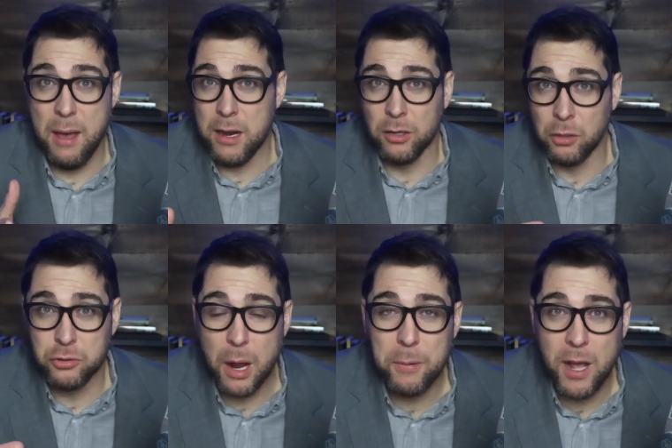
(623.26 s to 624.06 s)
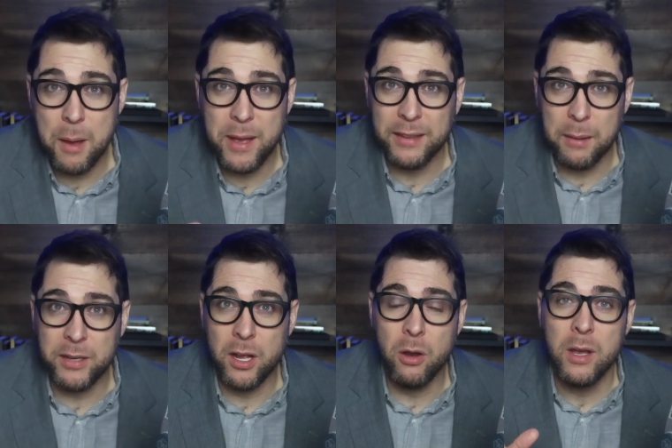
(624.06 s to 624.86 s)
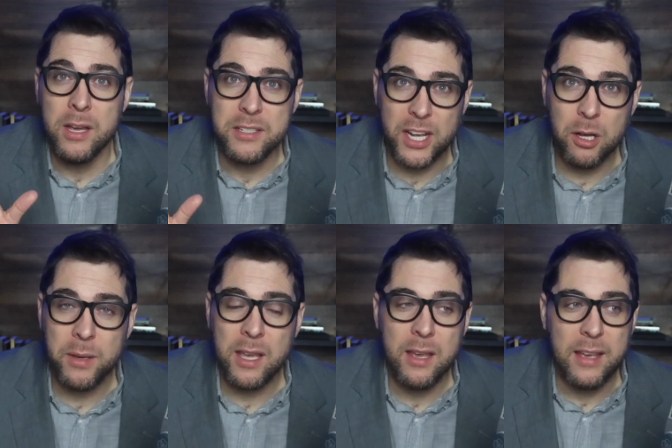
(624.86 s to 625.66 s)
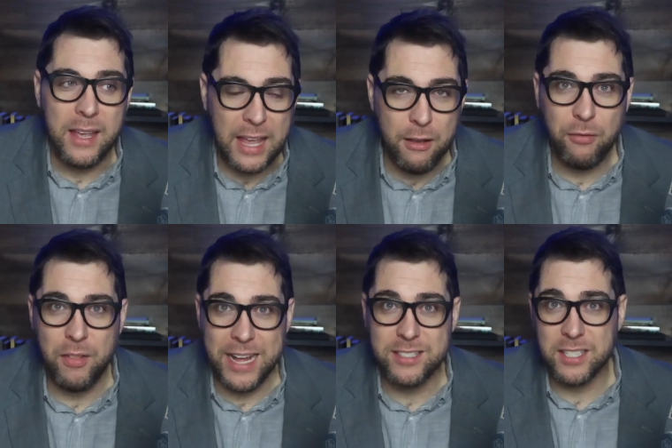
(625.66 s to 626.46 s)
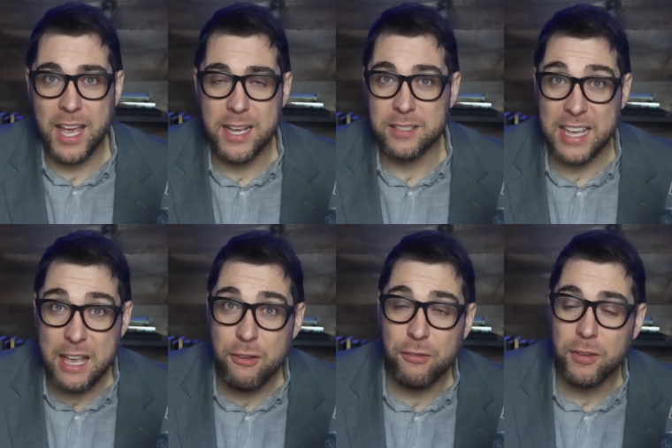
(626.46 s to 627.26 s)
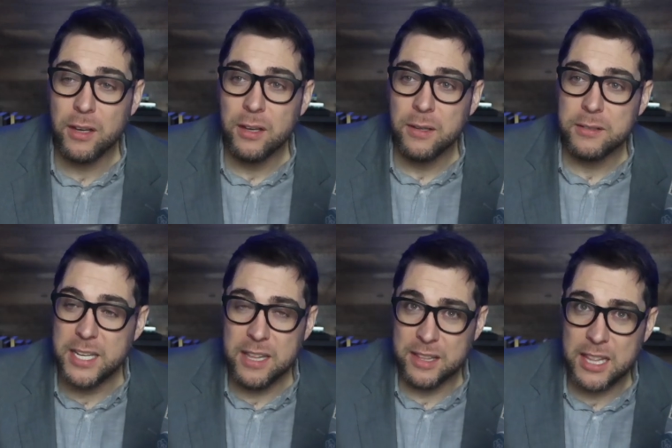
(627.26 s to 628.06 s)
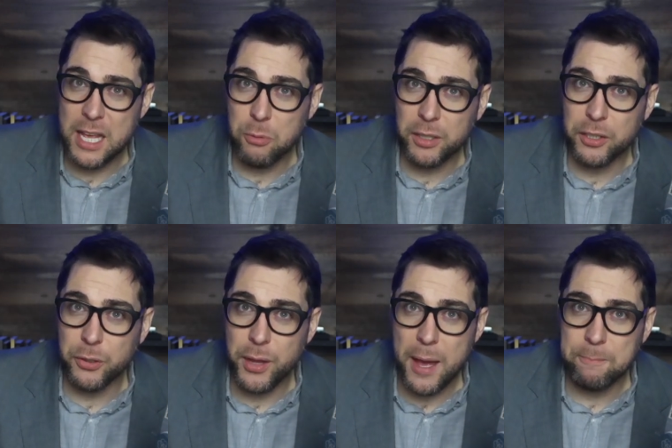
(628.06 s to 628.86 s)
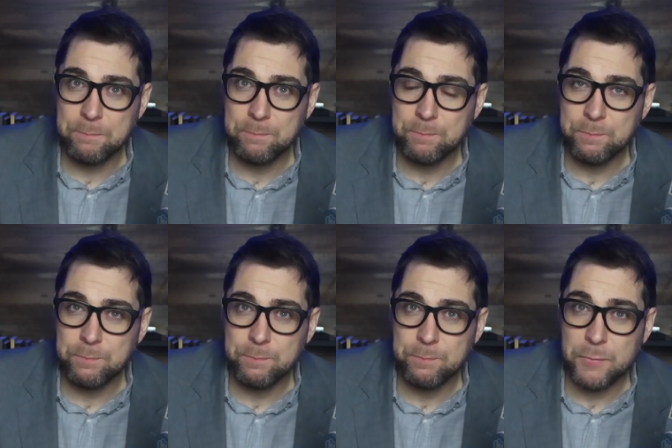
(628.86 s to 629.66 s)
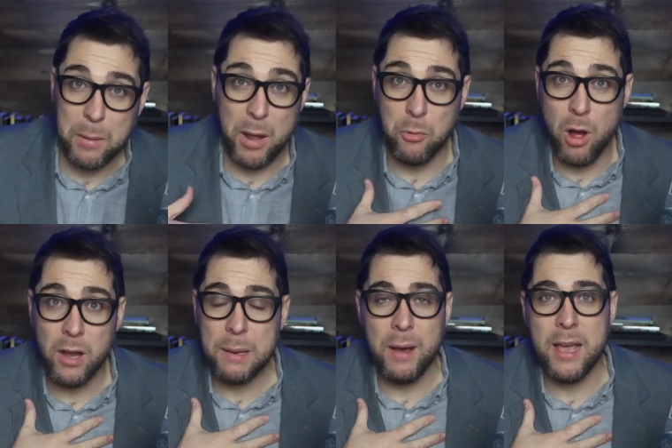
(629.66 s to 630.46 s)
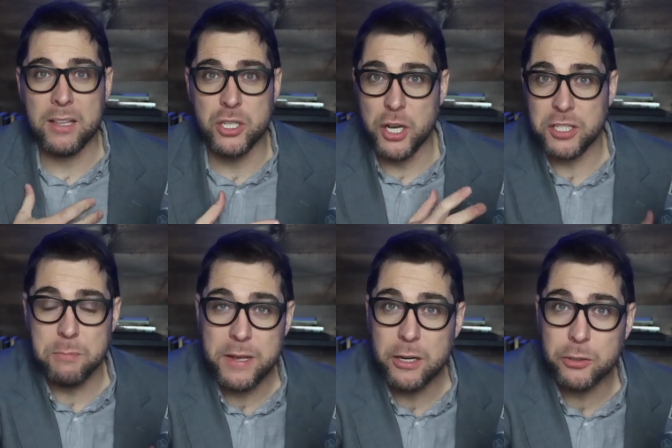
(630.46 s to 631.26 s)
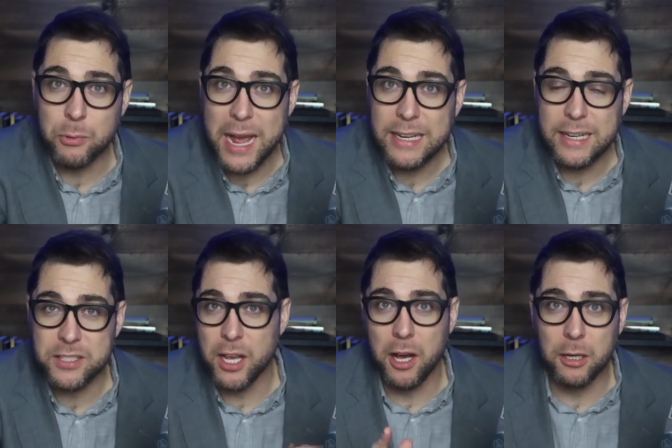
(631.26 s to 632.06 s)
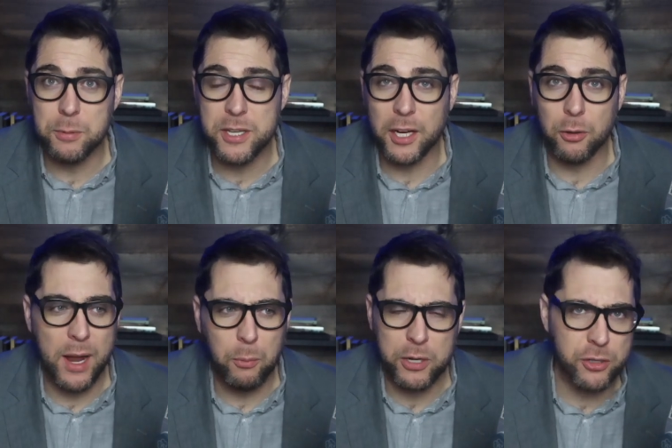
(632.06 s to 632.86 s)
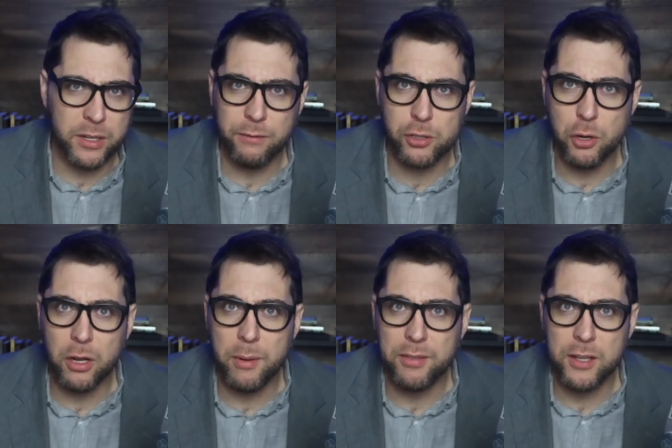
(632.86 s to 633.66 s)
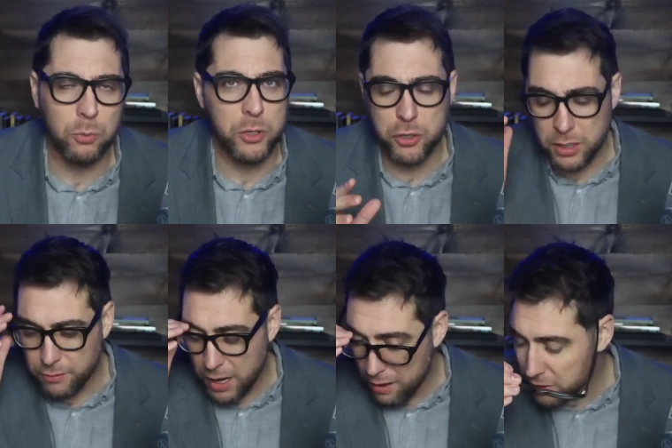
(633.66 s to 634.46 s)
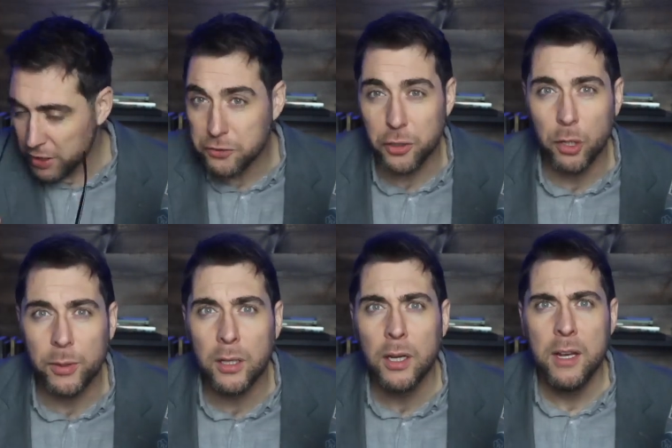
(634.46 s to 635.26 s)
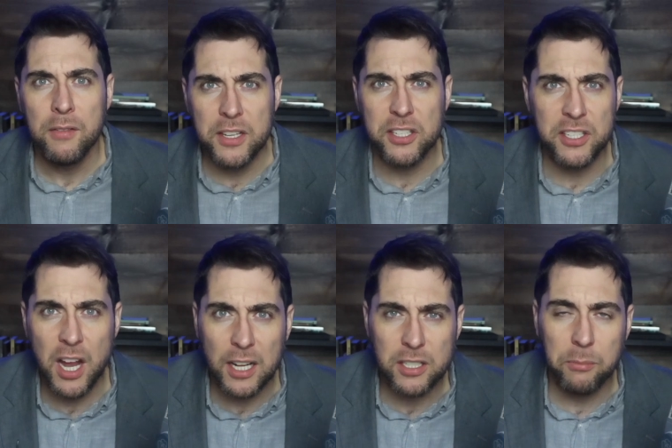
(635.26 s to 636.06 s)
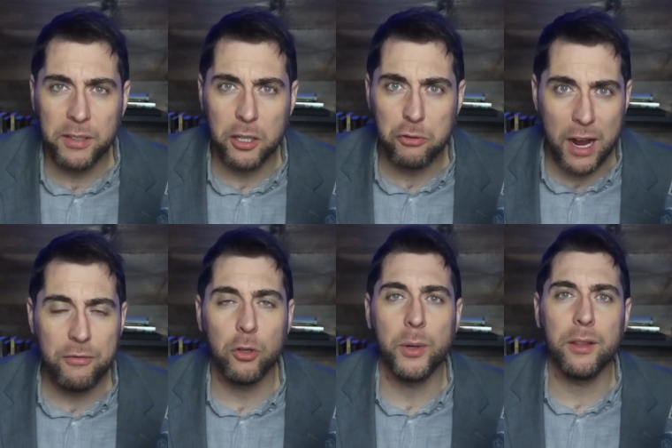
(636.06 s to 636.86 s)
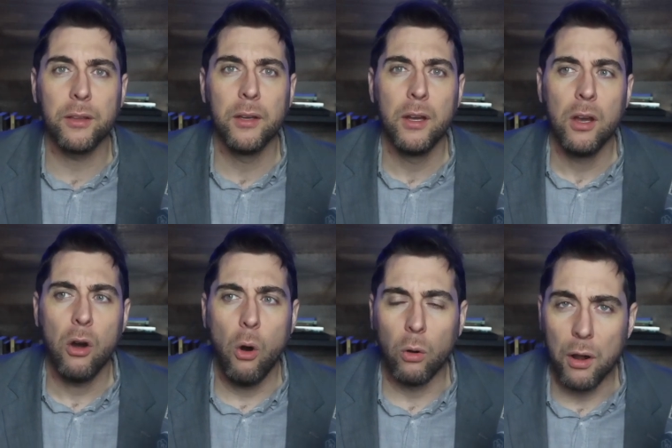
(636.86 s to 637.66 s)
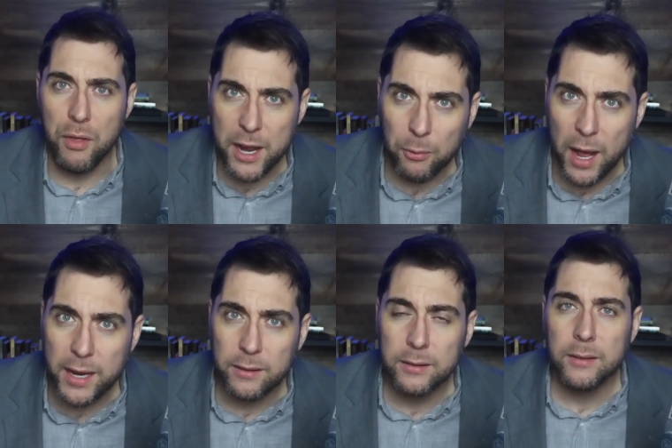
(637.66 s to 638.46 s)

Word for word: I don't know. Drop a comment. Let me know. Tell me if that's the case. If did, did they really do that? Am I wrong? Am I, is Justin Peters right? Is he one hundred percent correct? We should never joke about this. We should never have a sense of humor. This is not something to trifle with. Or are they right?